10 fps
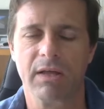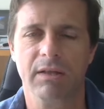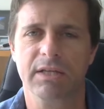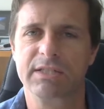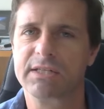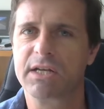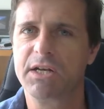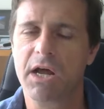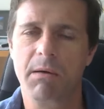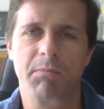And this is a
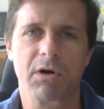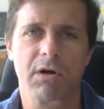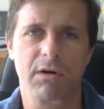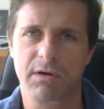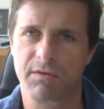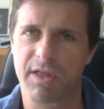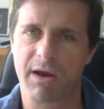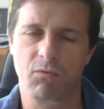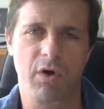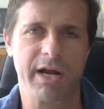number
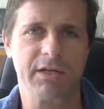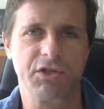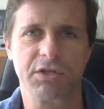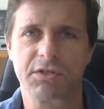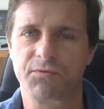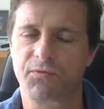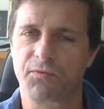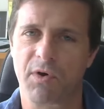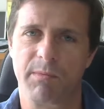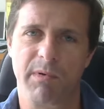that ranges
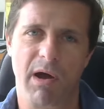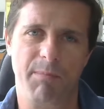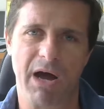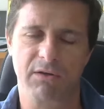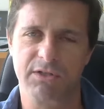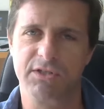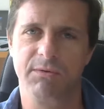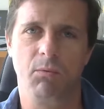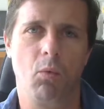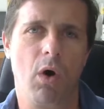from about
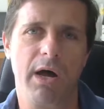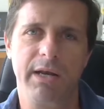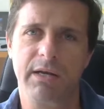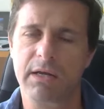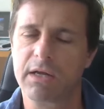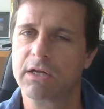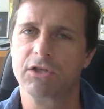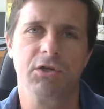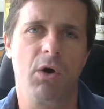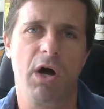1
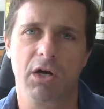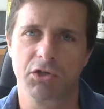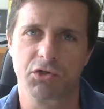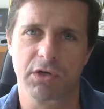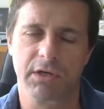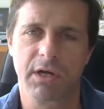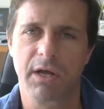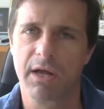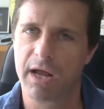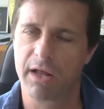to 100.
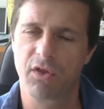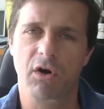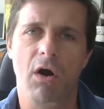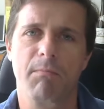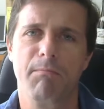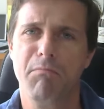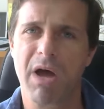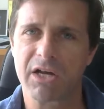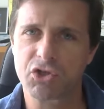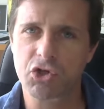And there are
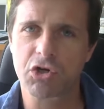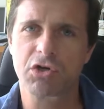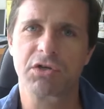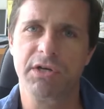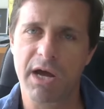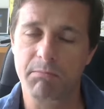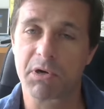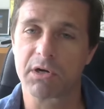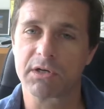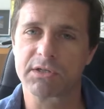measured
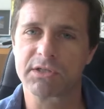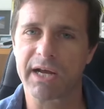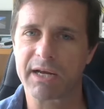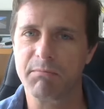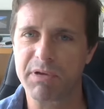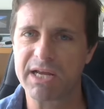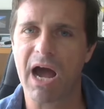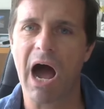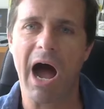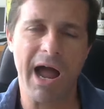numbers that can be
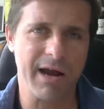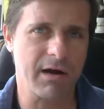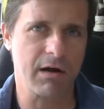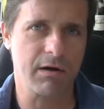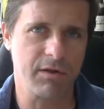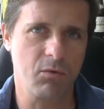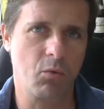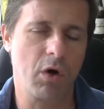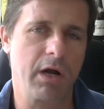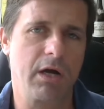higher than
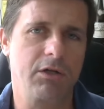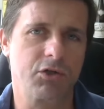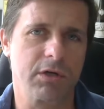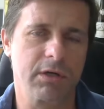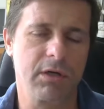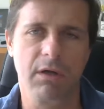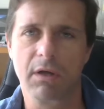100,